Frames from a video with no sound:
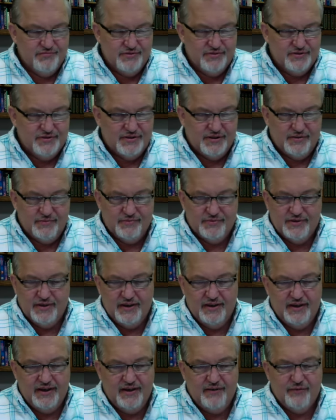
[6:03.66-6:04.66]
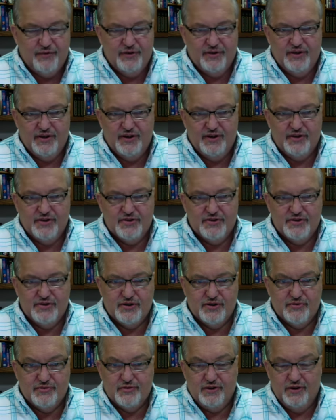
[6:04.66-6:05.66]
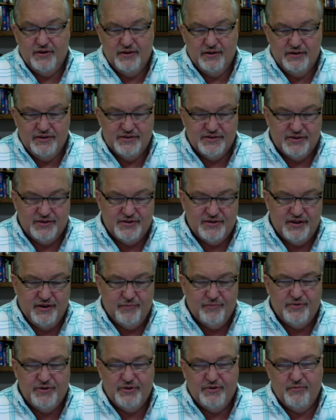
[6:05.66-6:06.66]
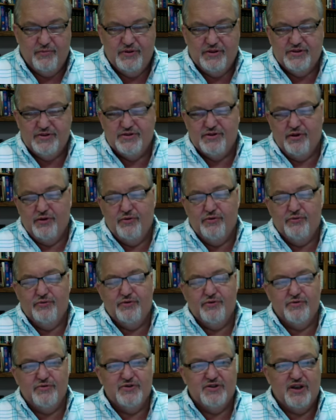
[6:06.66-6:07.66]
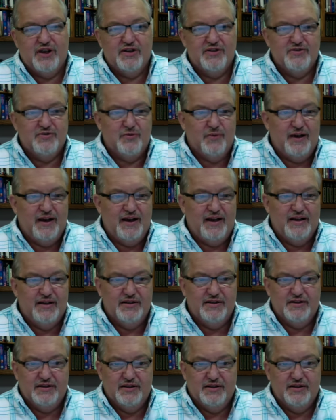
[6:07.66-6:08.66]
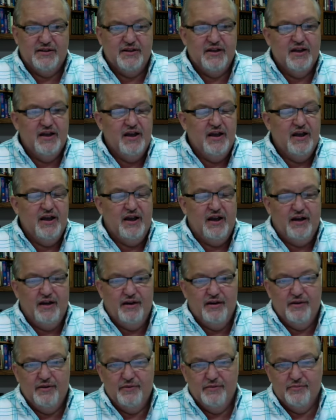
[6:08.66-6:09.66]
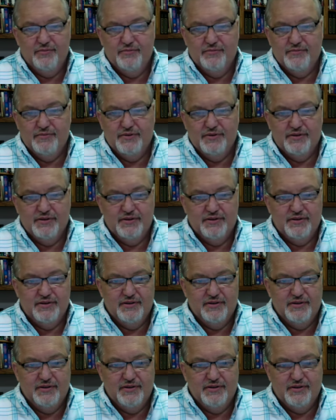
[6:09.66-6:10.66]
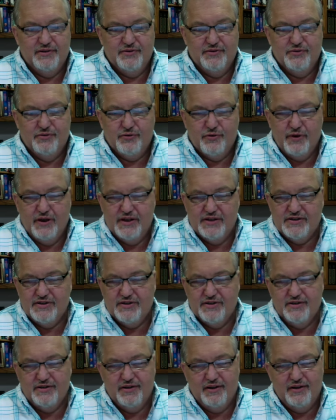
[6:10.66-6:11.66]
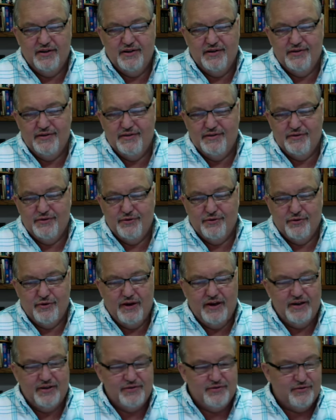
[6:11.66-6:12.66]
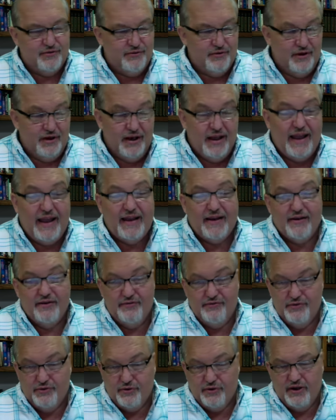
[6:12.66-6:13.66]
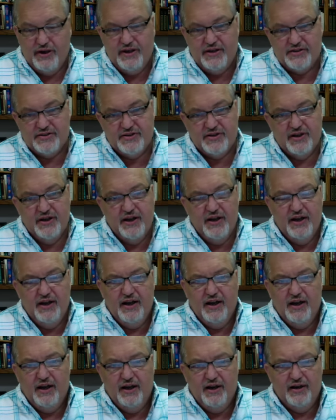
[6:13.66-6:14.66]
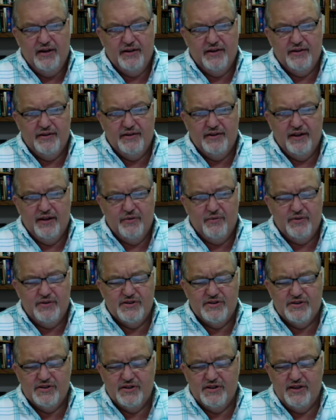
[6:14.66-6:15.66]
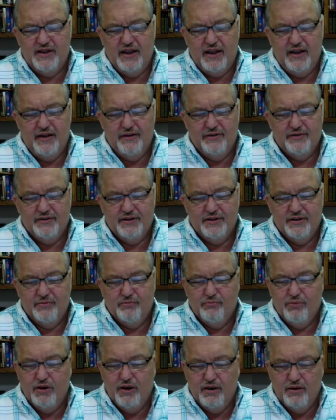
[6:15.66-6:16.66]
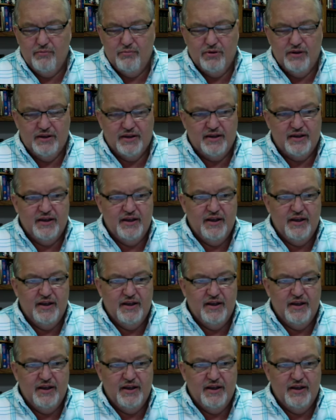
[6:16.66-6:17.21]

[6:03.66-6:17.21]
Seems like everything is attempted to be sold through sexuality. The dress or the lack of dress that we see out in public